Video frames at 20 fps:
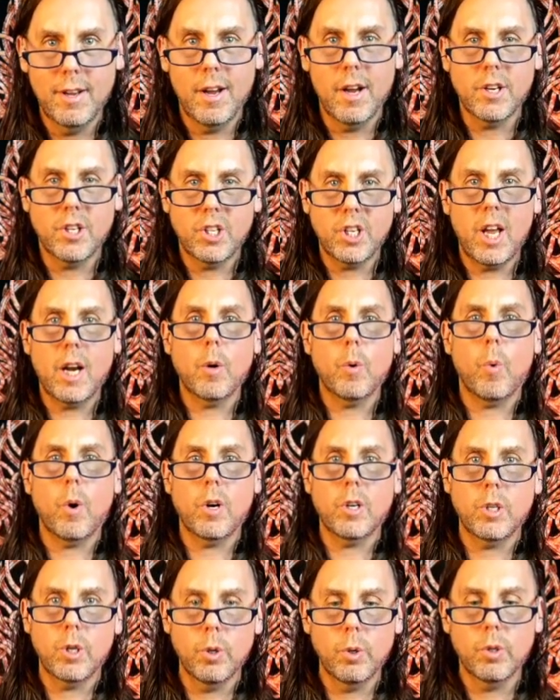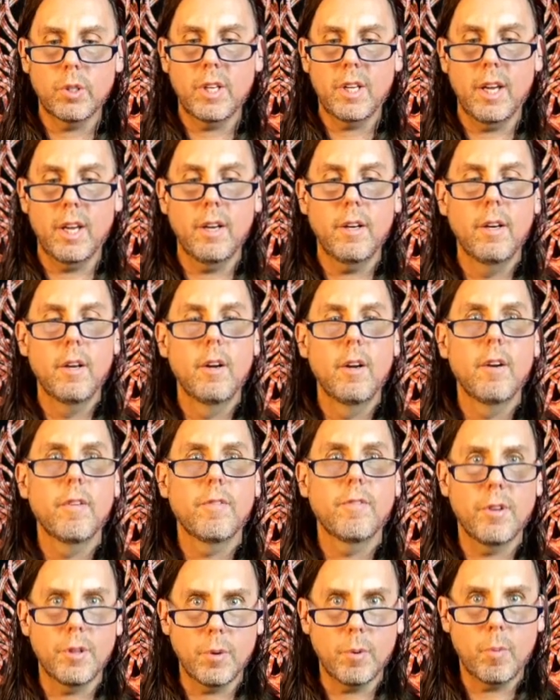a Shadowwork Toolkit
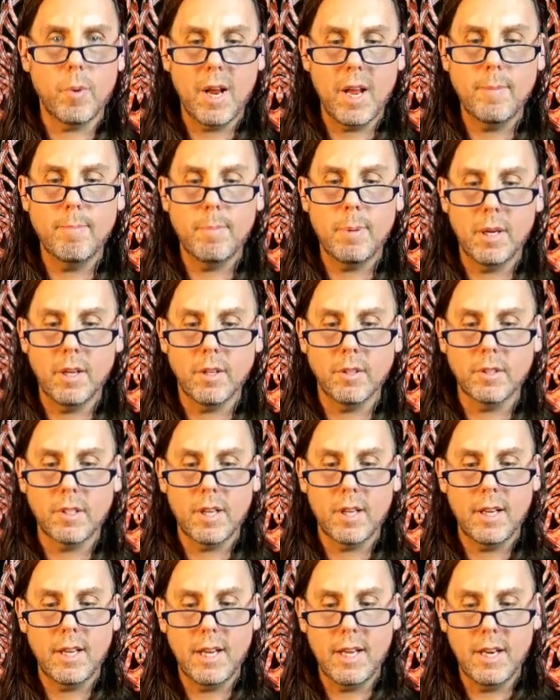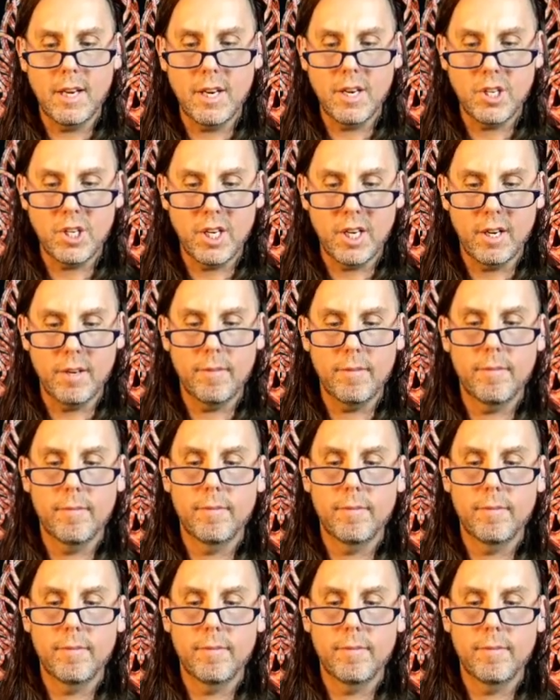for the Red-Pilled Initiate.